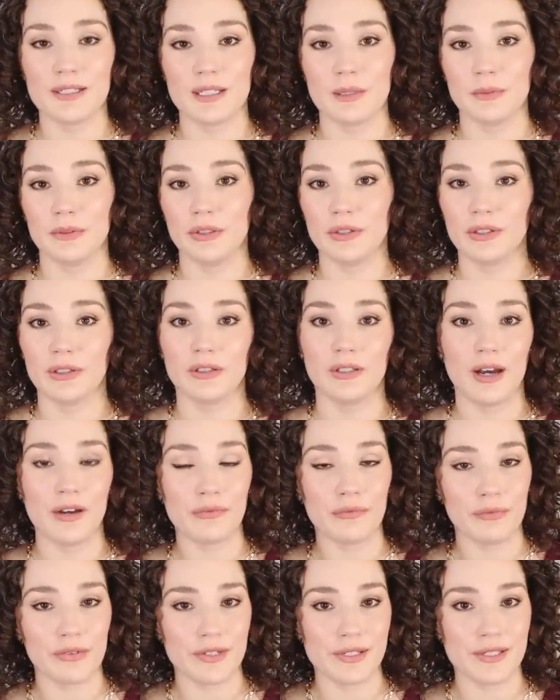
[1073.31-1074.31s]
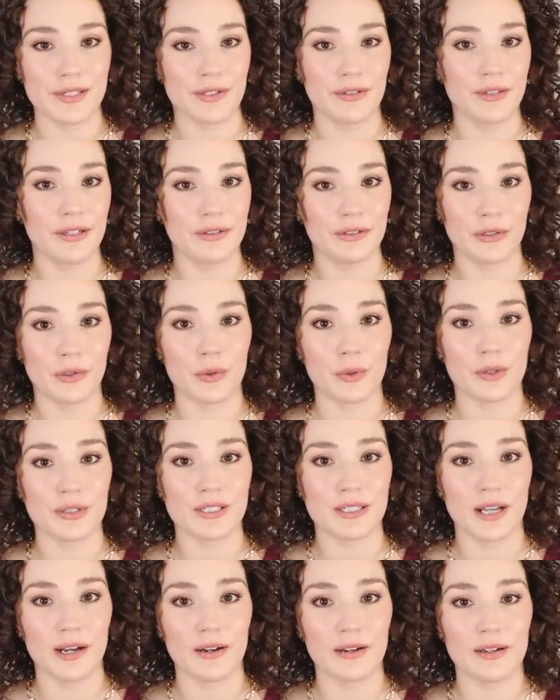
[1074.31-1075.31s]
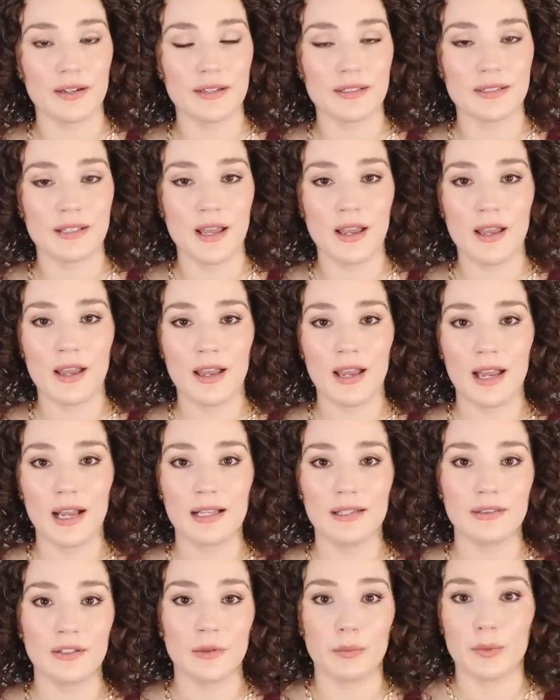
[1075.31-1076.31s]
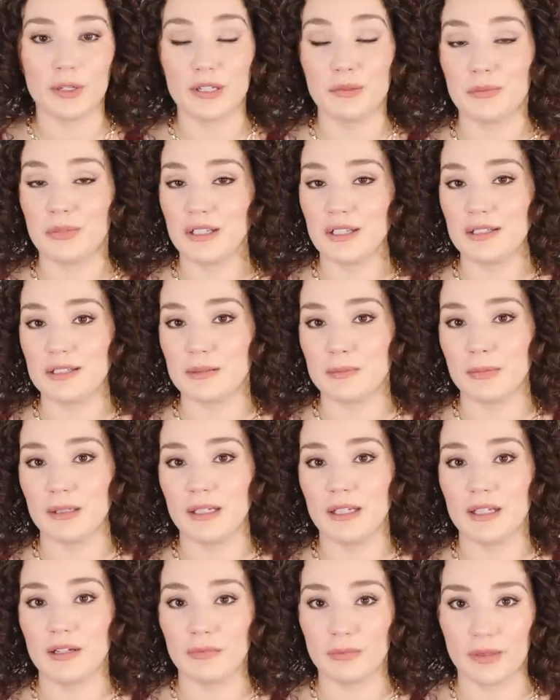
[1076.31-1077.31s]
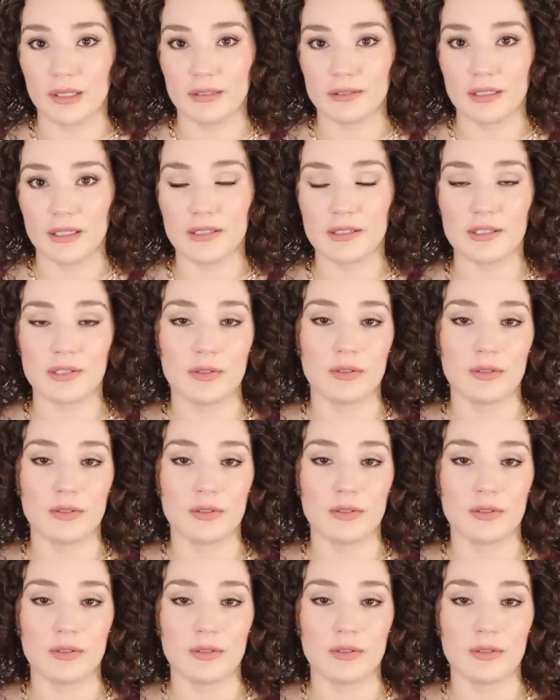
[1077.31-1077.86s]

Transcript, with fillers: It would look a lot frizzier in the coarse areas, and there wouldn't be as many ringlets.